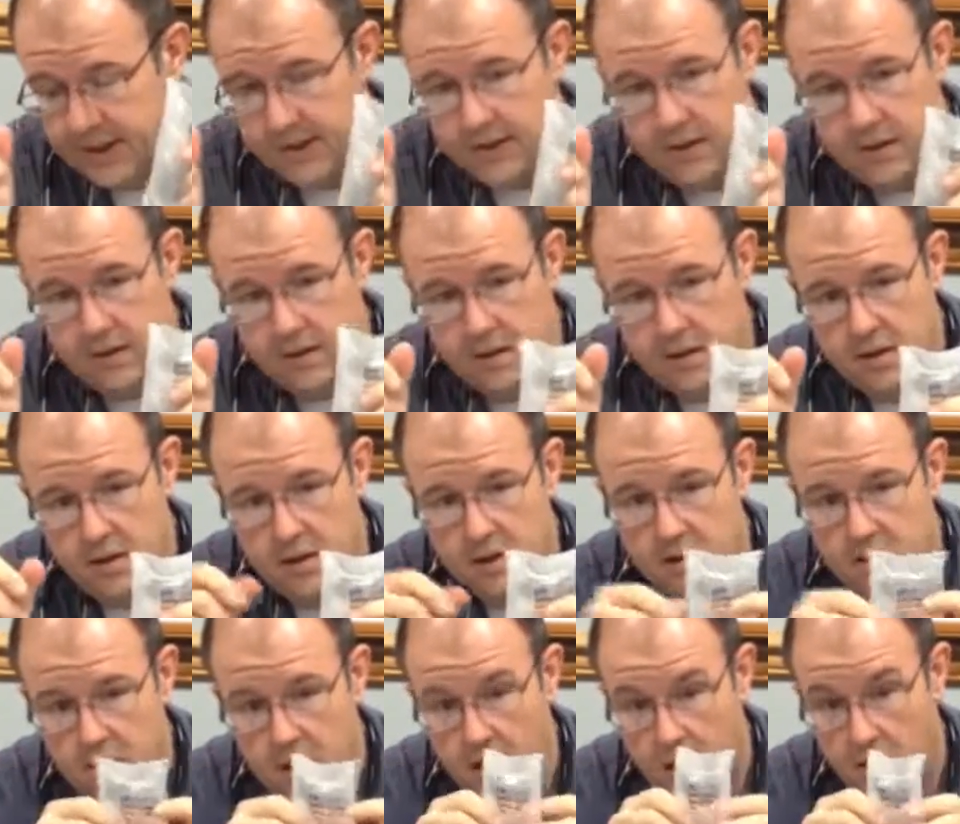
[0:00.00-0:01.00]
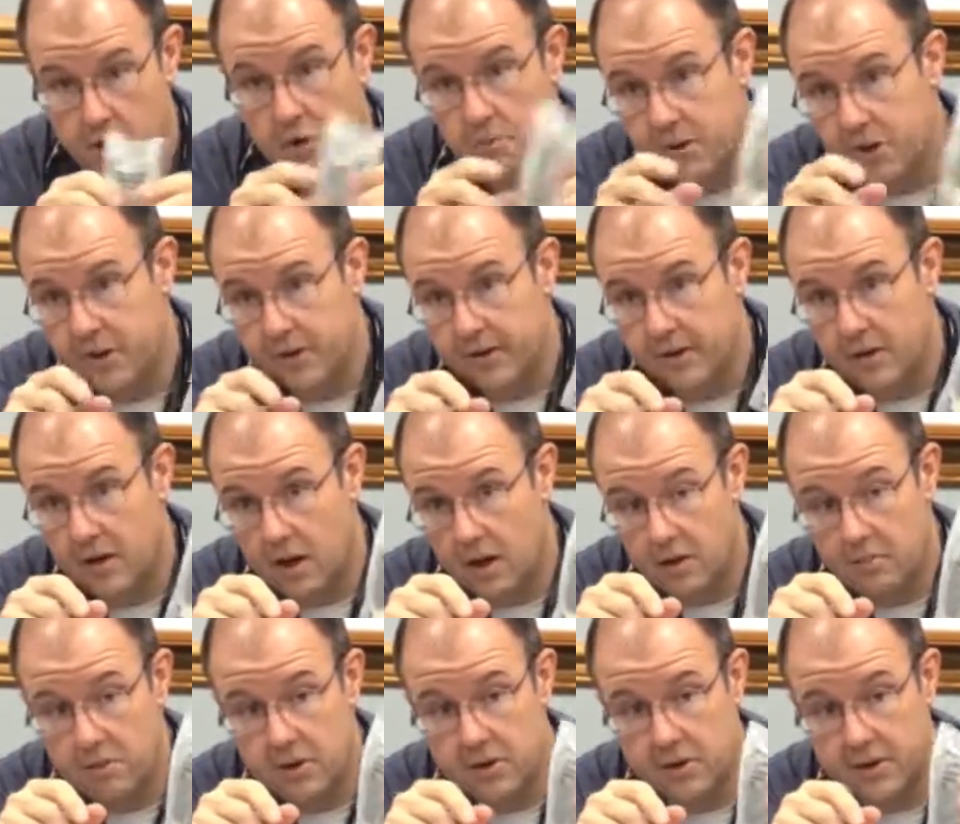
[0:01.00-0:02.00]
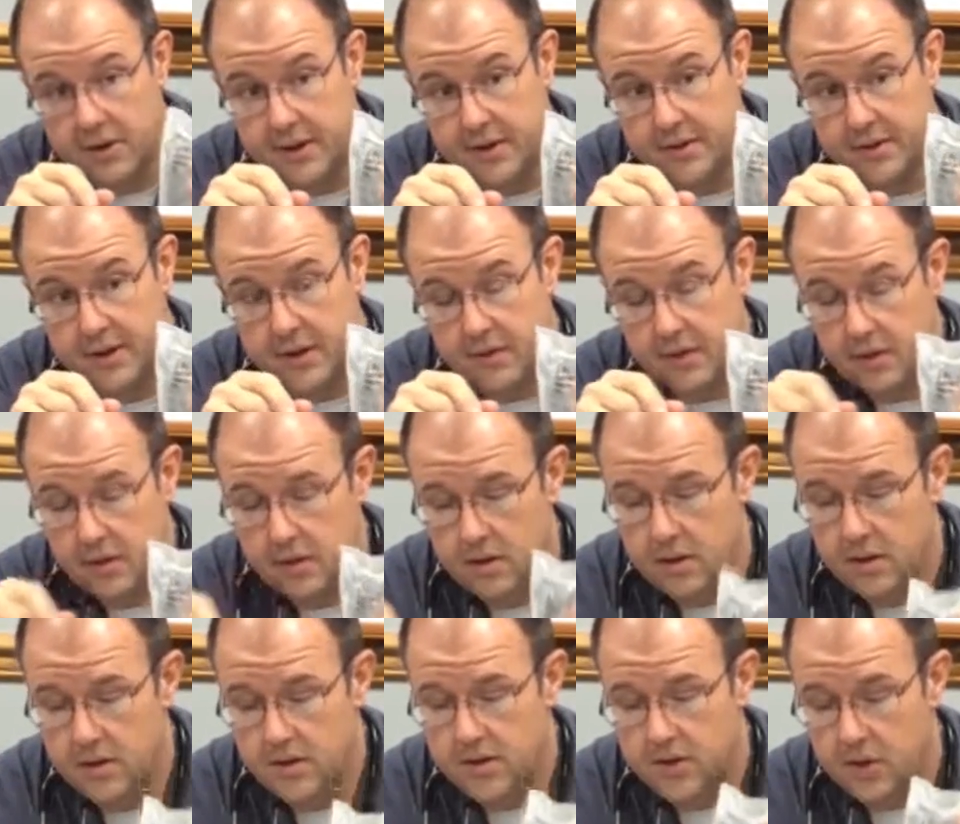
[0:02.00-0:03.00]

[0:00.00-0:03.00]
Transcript: in one hundred milliliters of it.